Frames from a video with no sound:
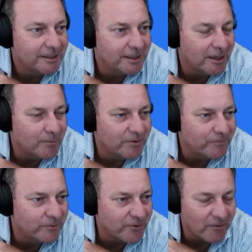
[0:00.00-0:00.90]
you know,
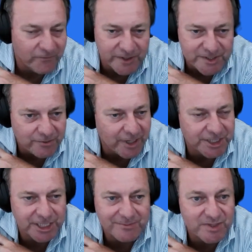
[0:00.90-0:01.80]
we've got visa
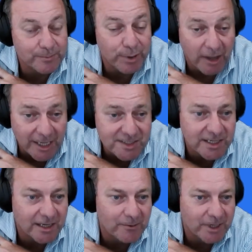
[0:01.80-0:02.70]
regimes in place
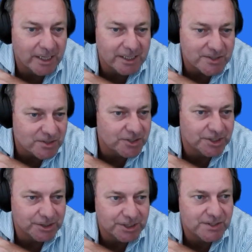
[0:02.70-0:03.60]
now where
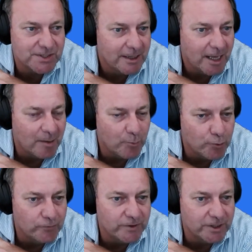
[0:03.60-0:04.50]
institutions are
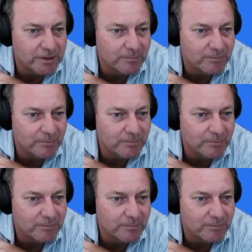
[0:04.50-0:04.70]
moving